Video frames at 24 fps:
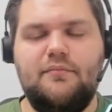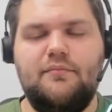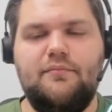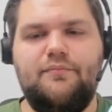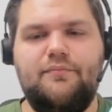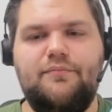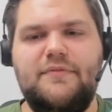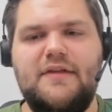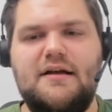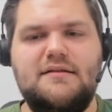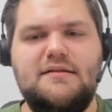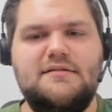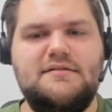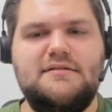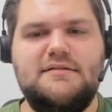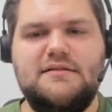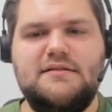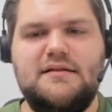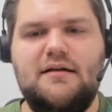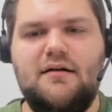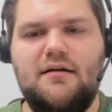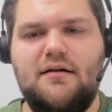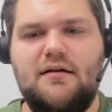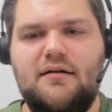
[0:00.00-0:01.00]
there's
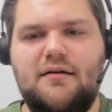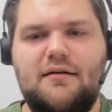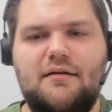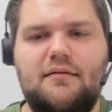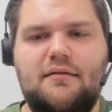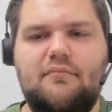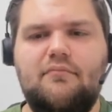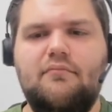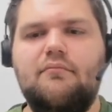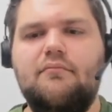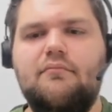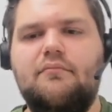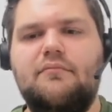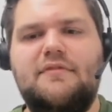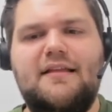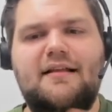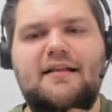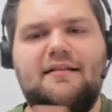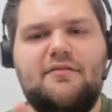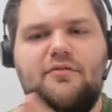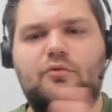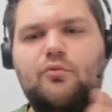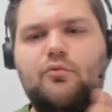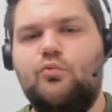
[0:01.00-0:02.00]

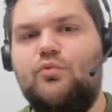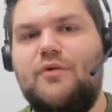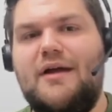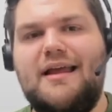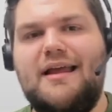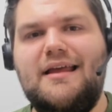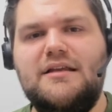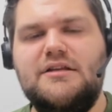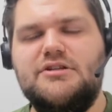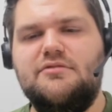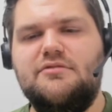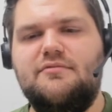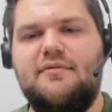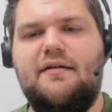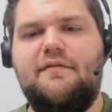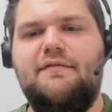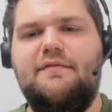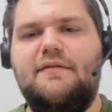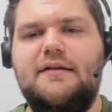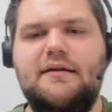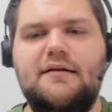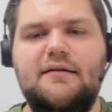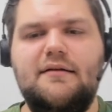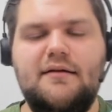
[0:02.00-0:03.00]
this range
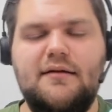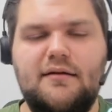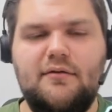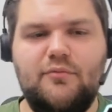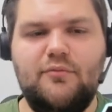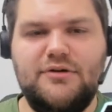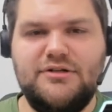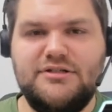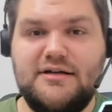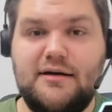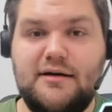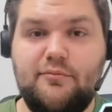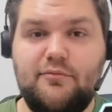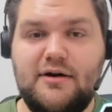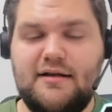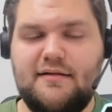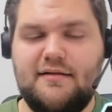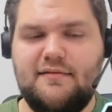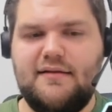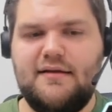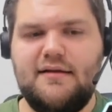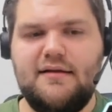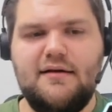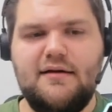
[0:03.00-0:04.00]
roughly in which I'm
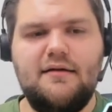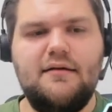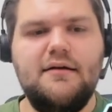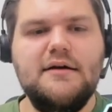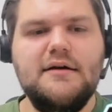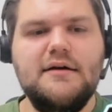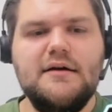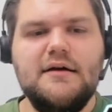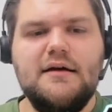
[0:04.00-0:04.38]
raising here.